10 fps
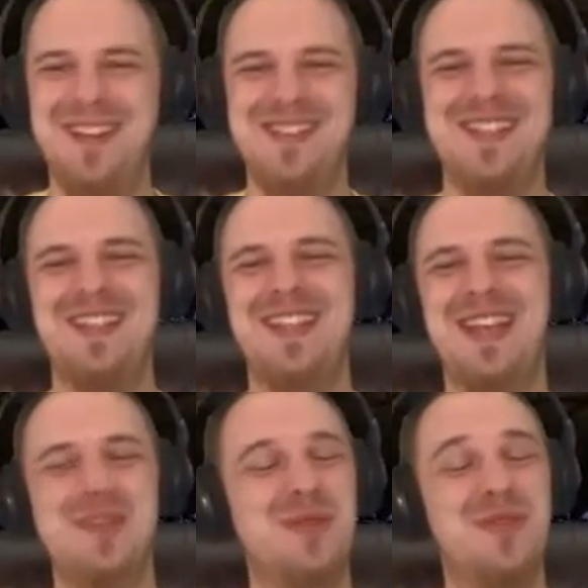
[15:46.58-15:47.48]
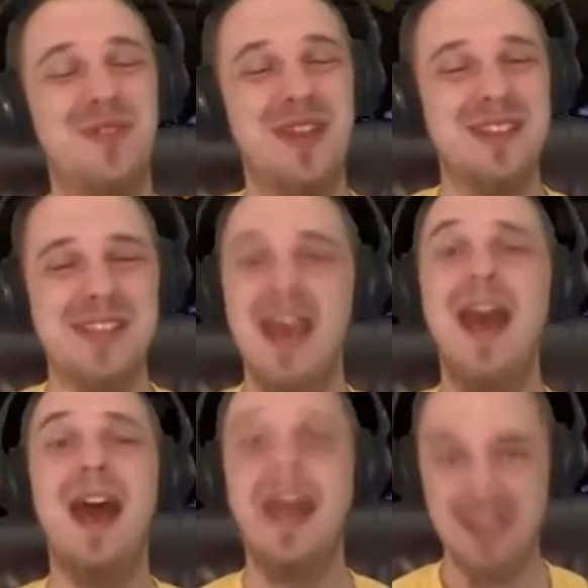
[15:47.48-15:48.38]
I'll see you in the next one, friends.
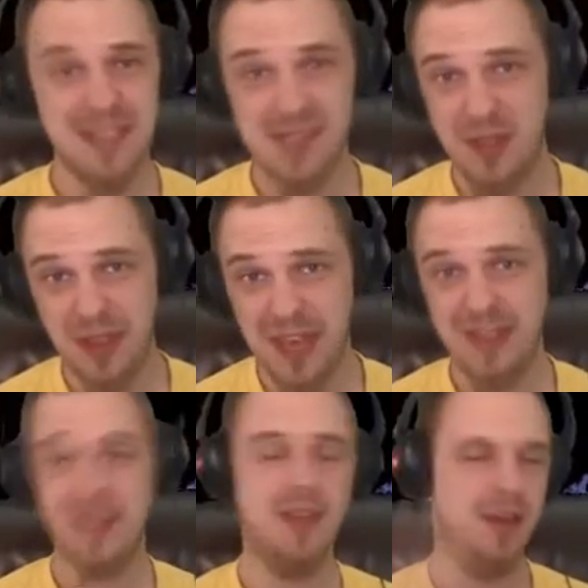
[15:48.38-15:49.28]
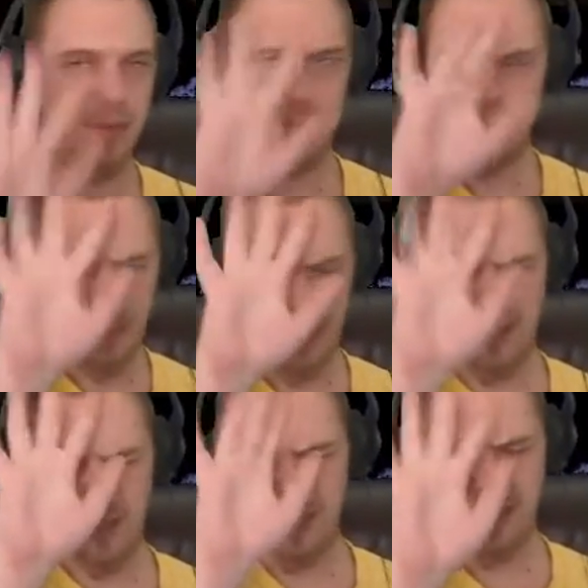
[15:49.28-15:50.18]
And until then,
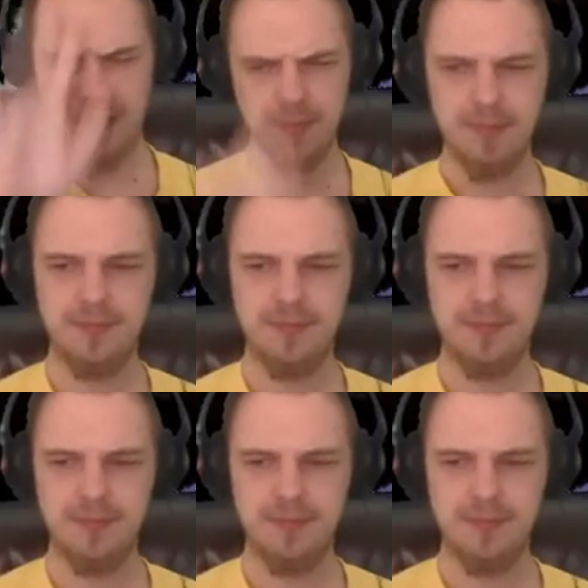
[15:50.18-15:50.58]
bye-bye!